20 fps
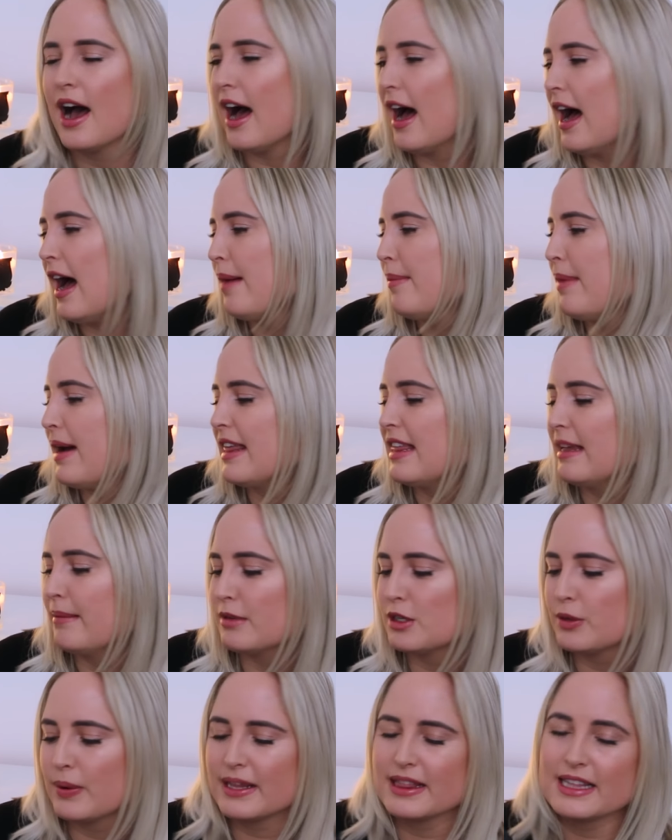I think
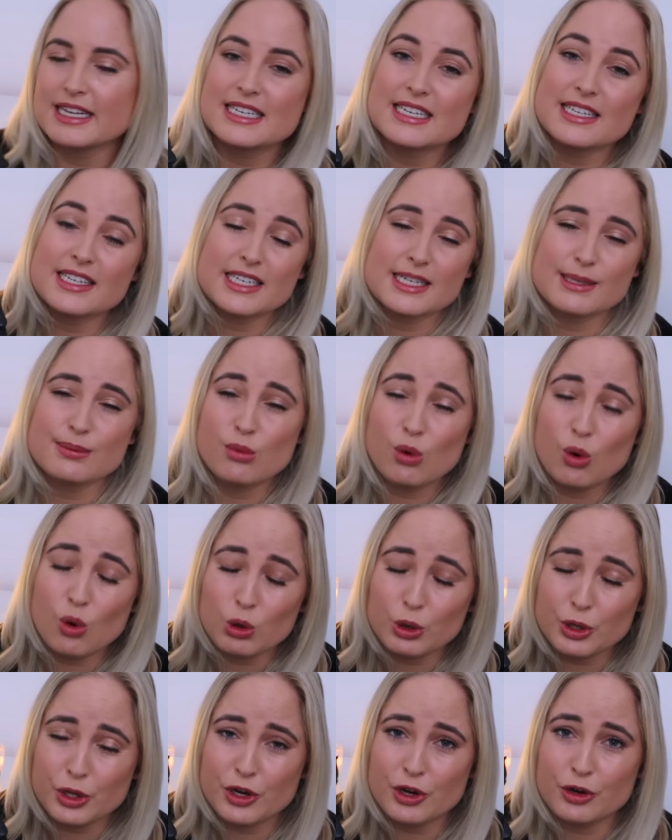between this and the
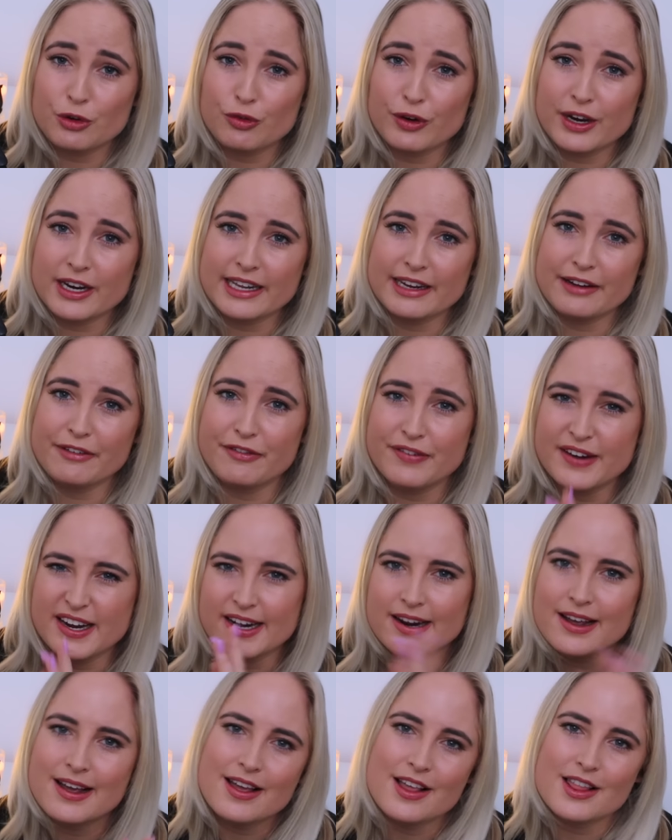small, you can really
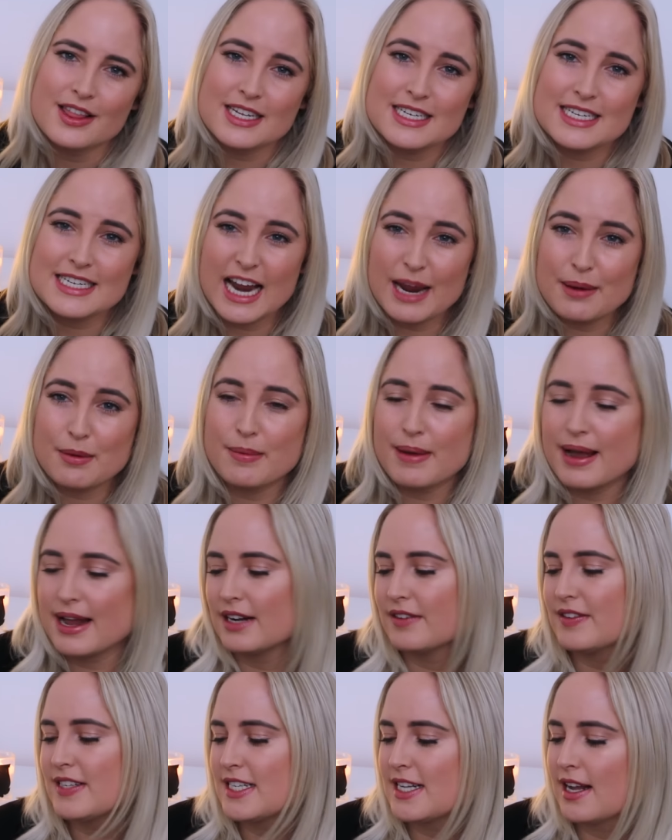fit the same
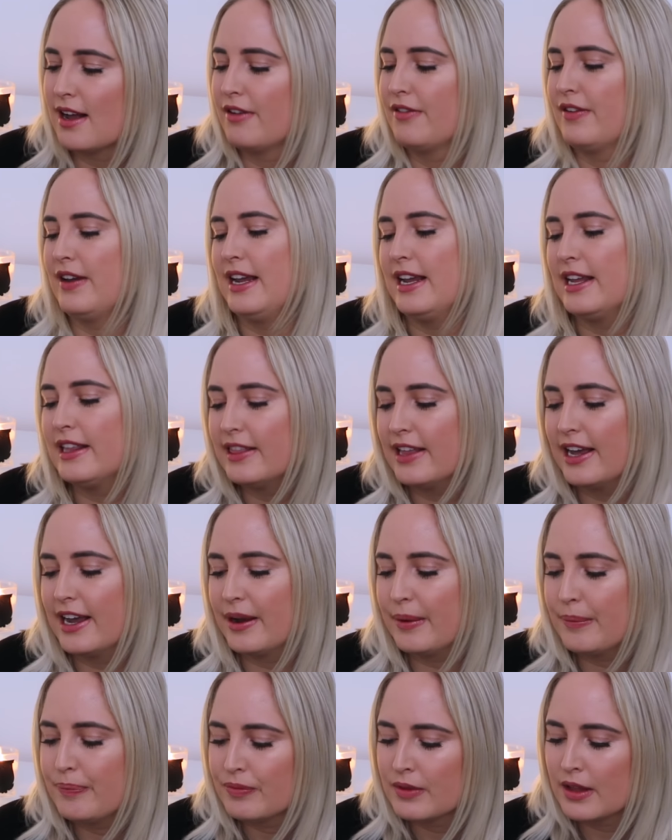amount of stuff in
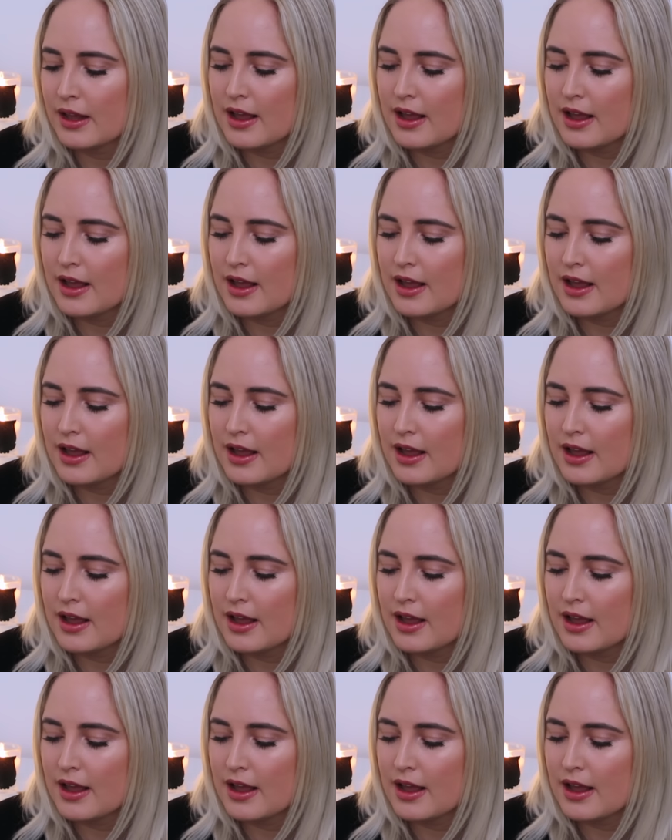there.